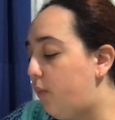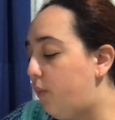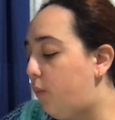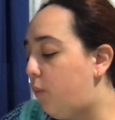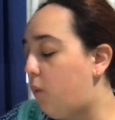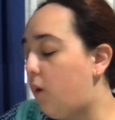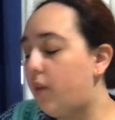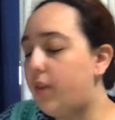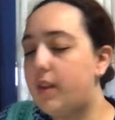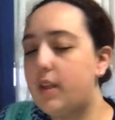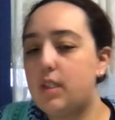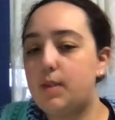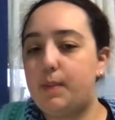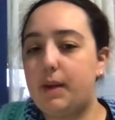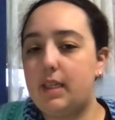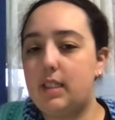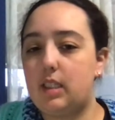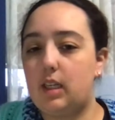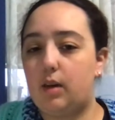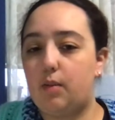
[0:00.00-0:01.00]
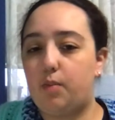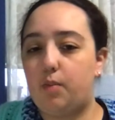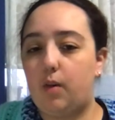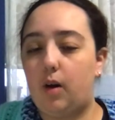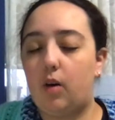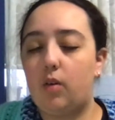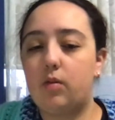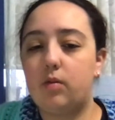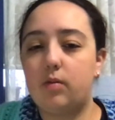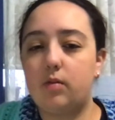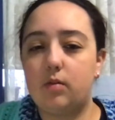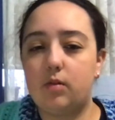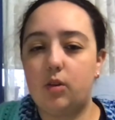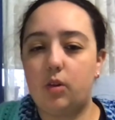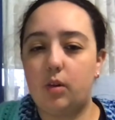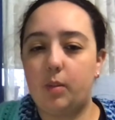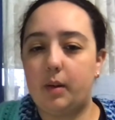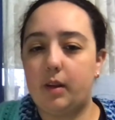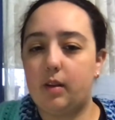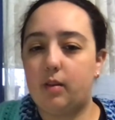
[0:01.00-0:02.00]
I'll
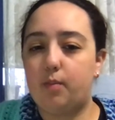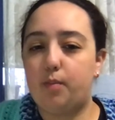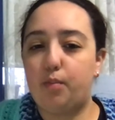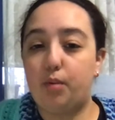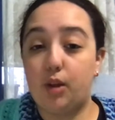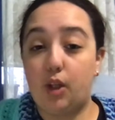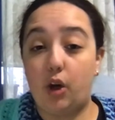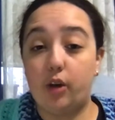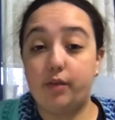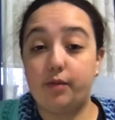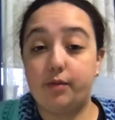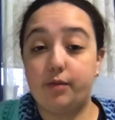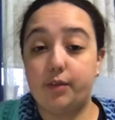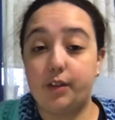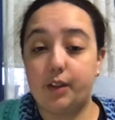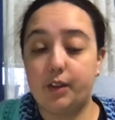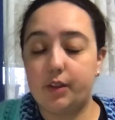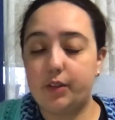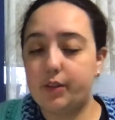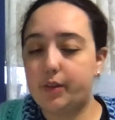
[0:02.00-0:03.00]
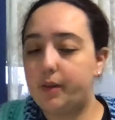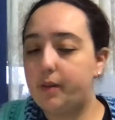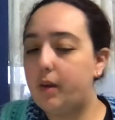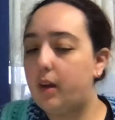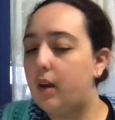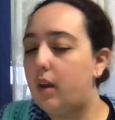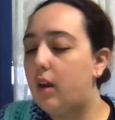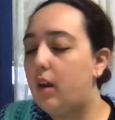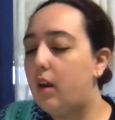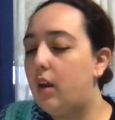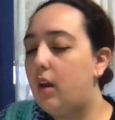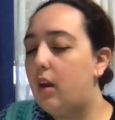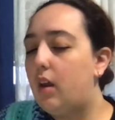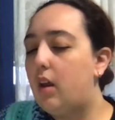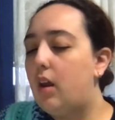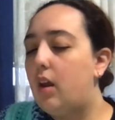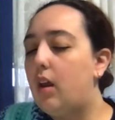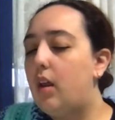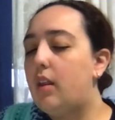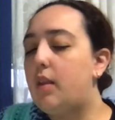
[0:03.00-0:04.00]
talk about plot first.
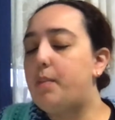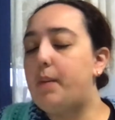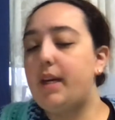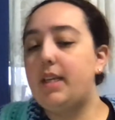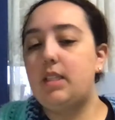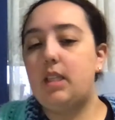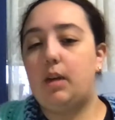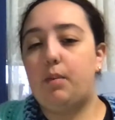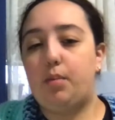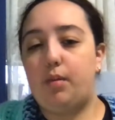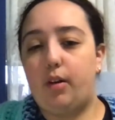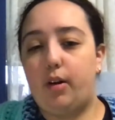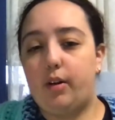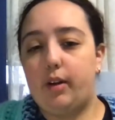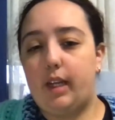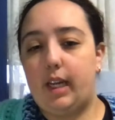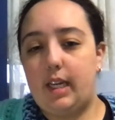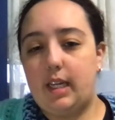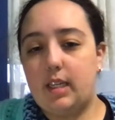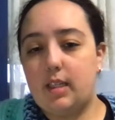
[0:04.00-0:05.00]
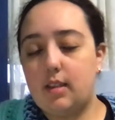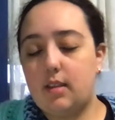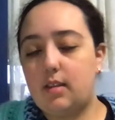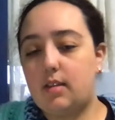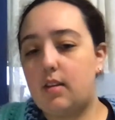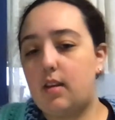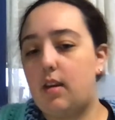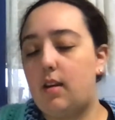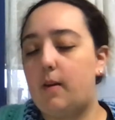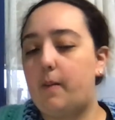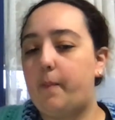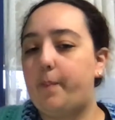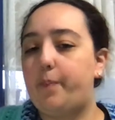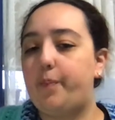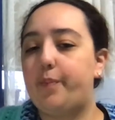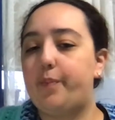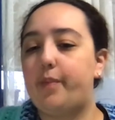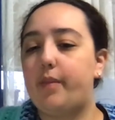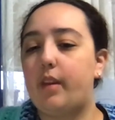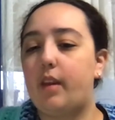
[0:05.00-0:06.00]
The basic plot is
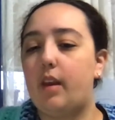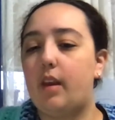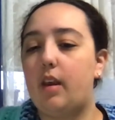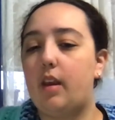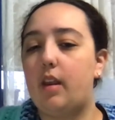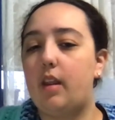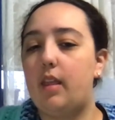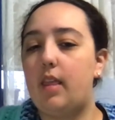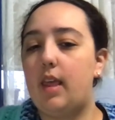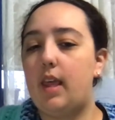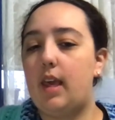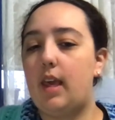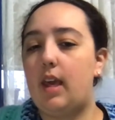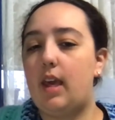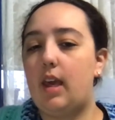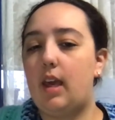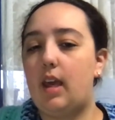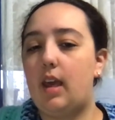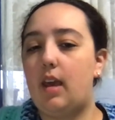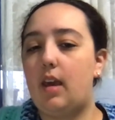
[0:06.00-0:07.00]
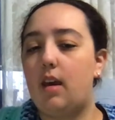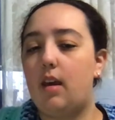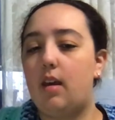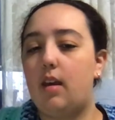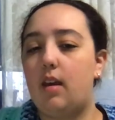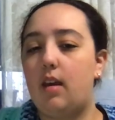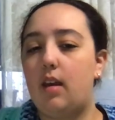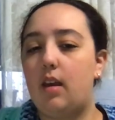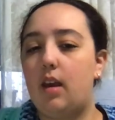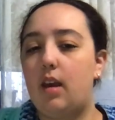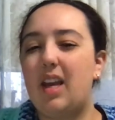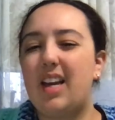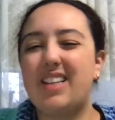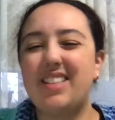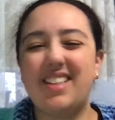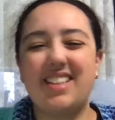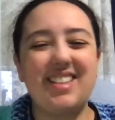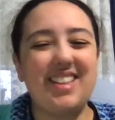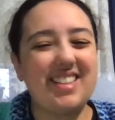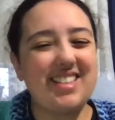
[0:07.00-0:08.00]
because
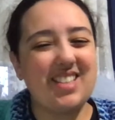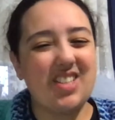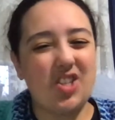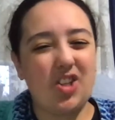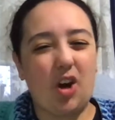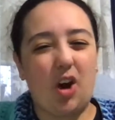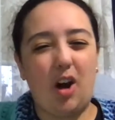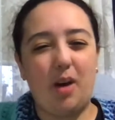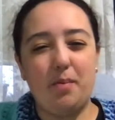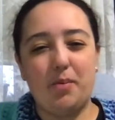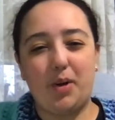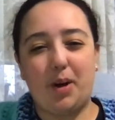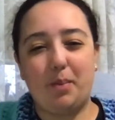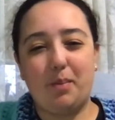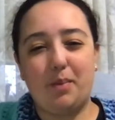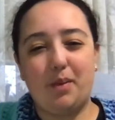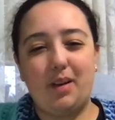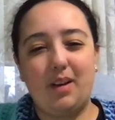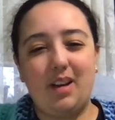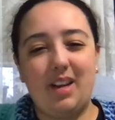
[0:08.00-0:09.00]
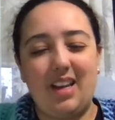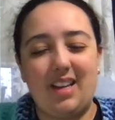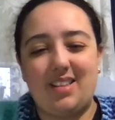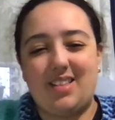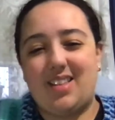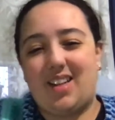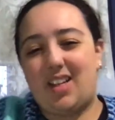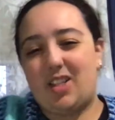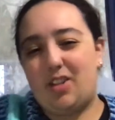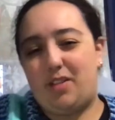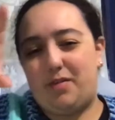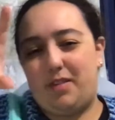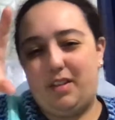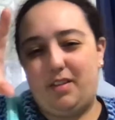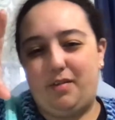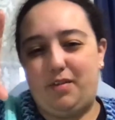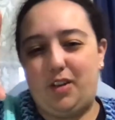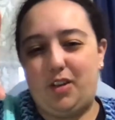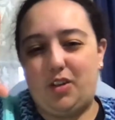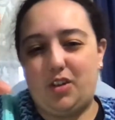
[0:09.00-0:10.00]
it does time jump. It starts off in the
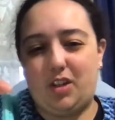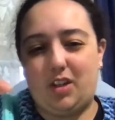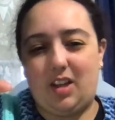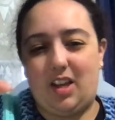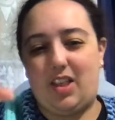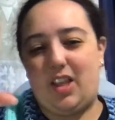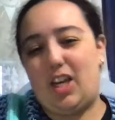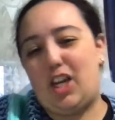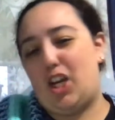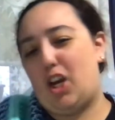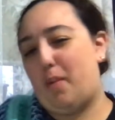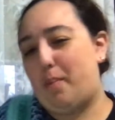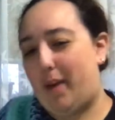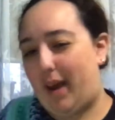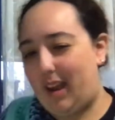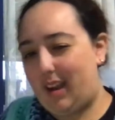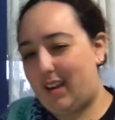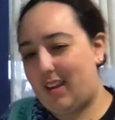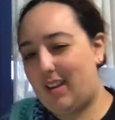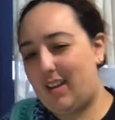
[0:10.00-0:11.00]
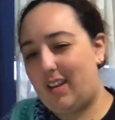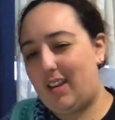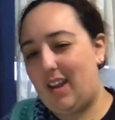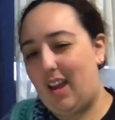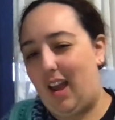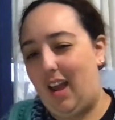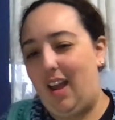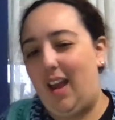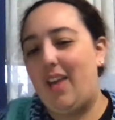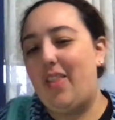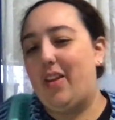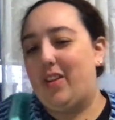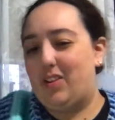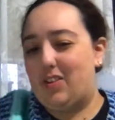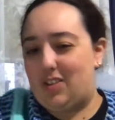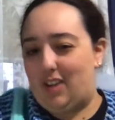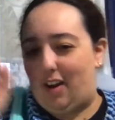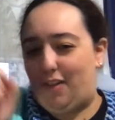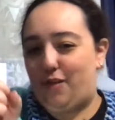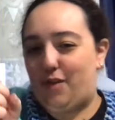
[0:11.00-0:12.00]
future and then you go back and then
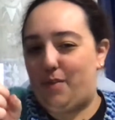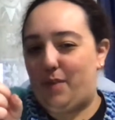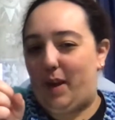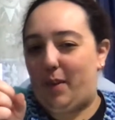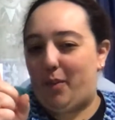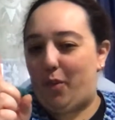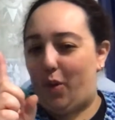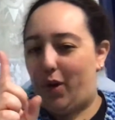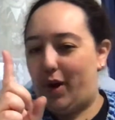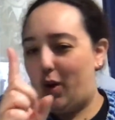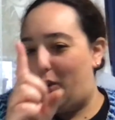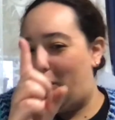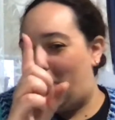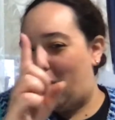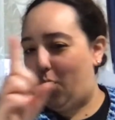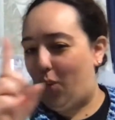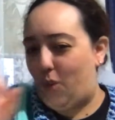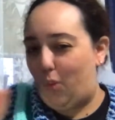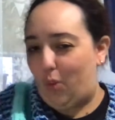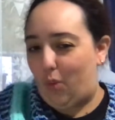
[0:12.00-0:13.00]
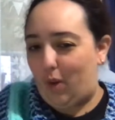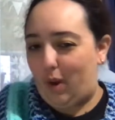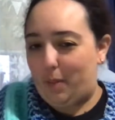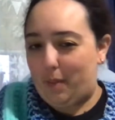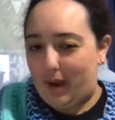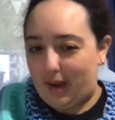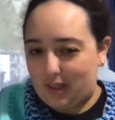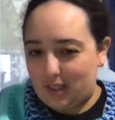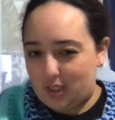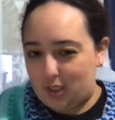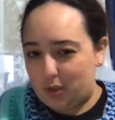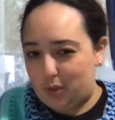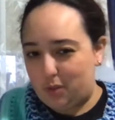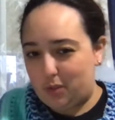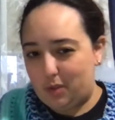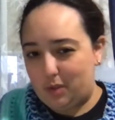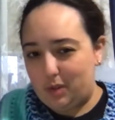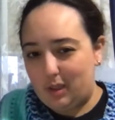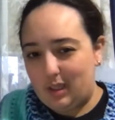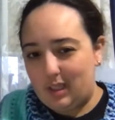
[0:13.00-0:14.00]
start from that point all the way back to